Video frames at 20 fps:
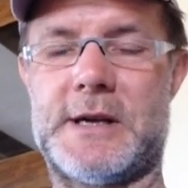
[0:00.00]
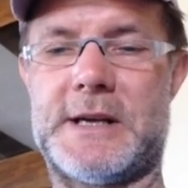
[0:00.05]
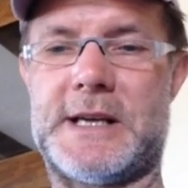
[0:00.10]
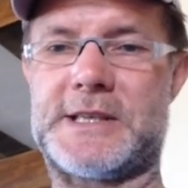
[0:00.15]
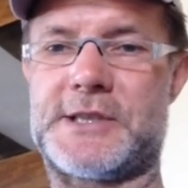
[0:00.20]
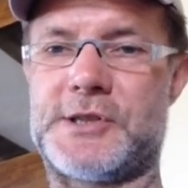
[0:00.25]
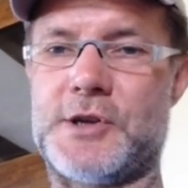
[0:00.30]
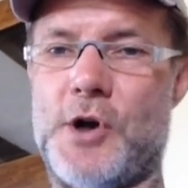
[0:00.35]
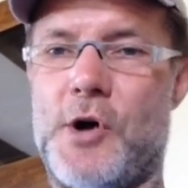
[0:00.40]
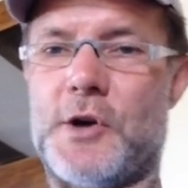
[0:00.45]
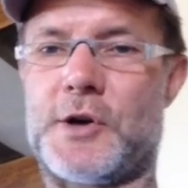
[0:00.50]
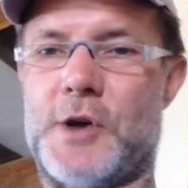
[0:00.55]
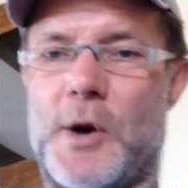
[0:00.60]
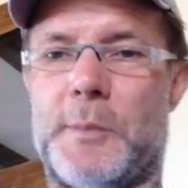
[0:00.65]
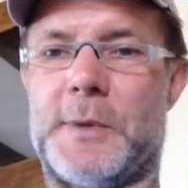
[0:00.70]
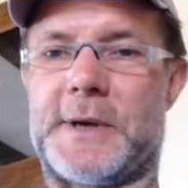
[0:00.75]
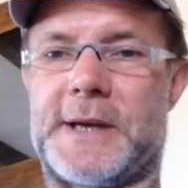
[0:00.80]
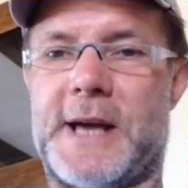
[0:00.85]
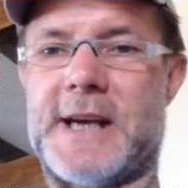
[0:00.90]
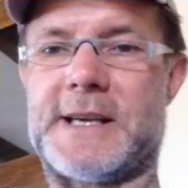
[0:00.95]
It's not
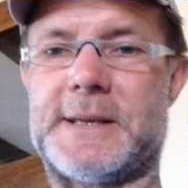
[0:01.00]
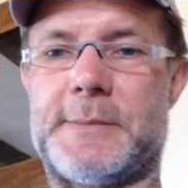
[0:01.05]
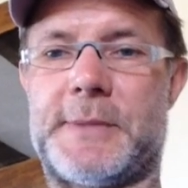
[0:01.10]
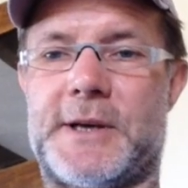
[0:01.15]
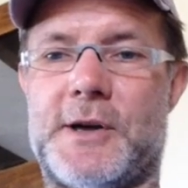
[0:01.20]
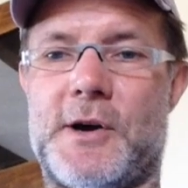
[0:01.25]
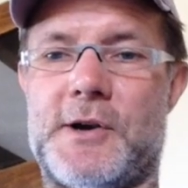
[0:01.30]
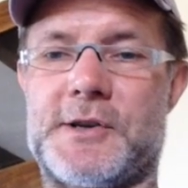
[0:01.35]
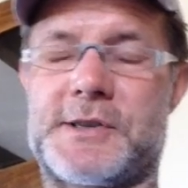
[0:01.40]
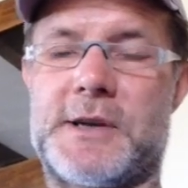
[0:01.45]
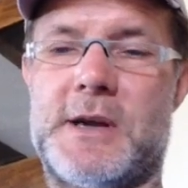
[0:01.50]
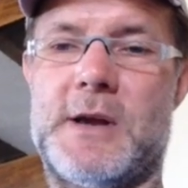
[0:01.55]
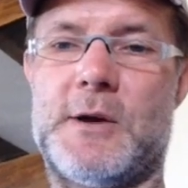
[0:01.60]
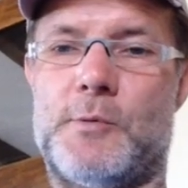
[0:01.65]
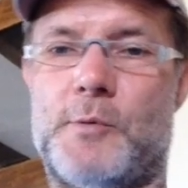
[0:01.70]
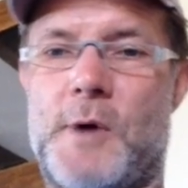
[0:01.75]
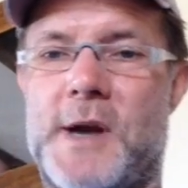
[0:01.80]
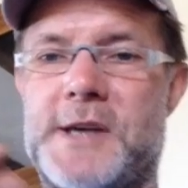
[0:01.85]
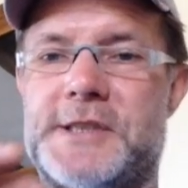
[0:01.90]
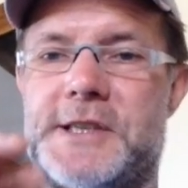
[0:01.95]
complicated because
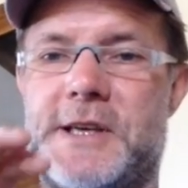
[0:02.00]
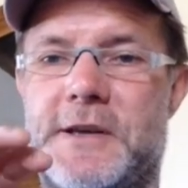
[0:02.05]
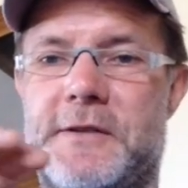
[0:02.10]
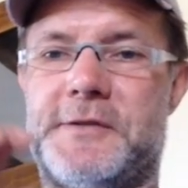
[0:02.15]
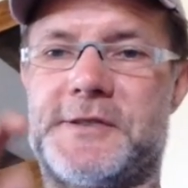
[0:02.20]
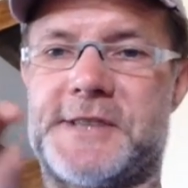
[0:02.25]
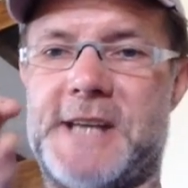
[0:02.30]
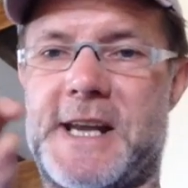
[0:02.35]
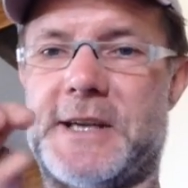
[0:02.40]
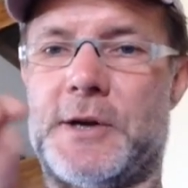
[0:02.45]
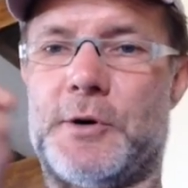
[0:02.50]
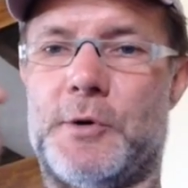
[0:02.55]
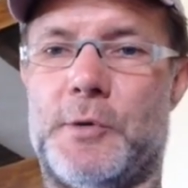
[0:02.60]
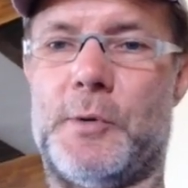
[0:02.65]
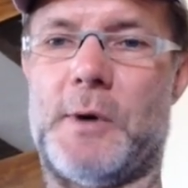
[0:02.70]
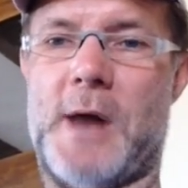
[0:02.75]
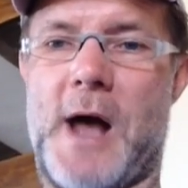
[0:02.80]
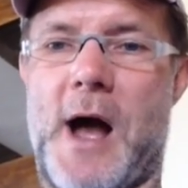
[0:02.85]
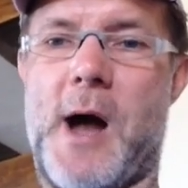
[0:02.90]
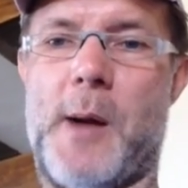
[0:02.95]
once you've set it
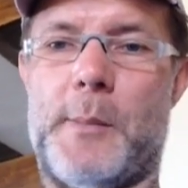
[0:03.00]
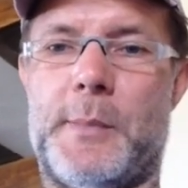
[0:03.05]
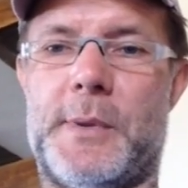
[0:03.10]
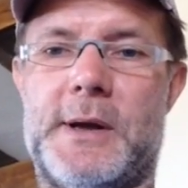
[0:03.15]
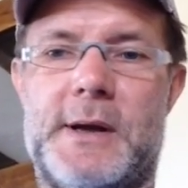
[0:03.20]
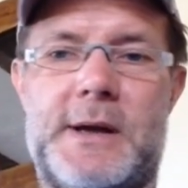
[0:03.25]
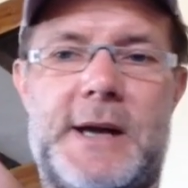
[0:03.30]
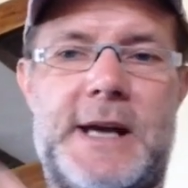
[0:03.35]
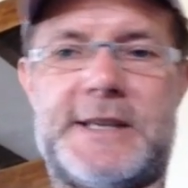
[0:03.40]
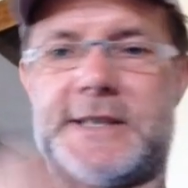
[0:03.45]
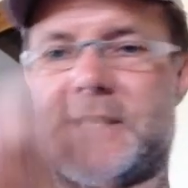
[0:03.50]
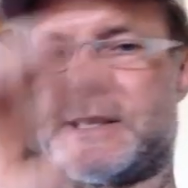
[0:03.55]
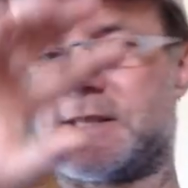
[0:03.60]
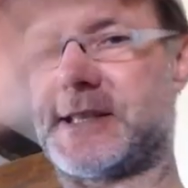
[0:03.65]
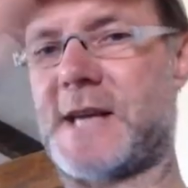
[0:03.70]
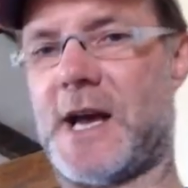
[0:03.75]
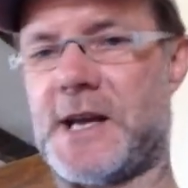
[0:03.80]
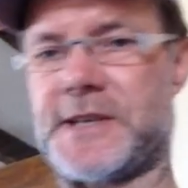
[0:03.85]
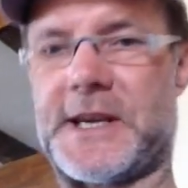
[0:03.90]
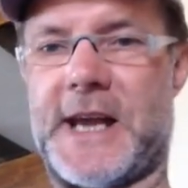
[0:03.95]
all up, it just
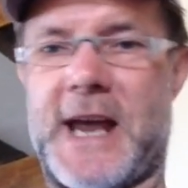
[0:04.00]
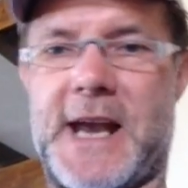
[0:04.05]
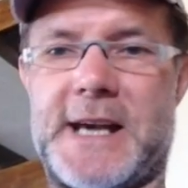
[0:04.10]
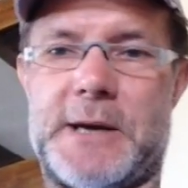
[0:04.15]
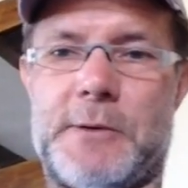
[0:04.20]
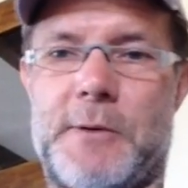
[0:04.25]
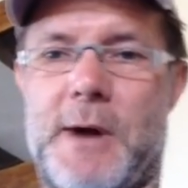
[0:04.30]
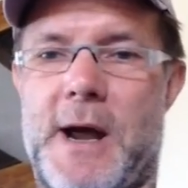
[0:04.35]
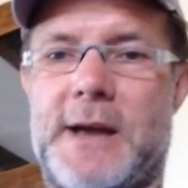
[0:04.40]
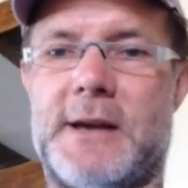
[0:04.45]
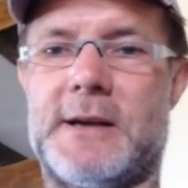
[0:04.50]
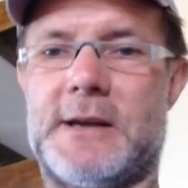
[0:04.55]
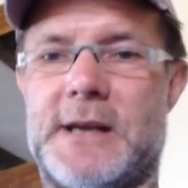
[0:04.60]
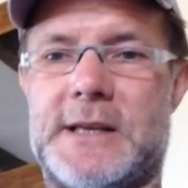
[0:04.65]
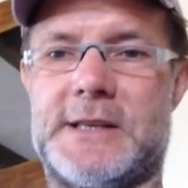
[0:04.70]
does it anyway.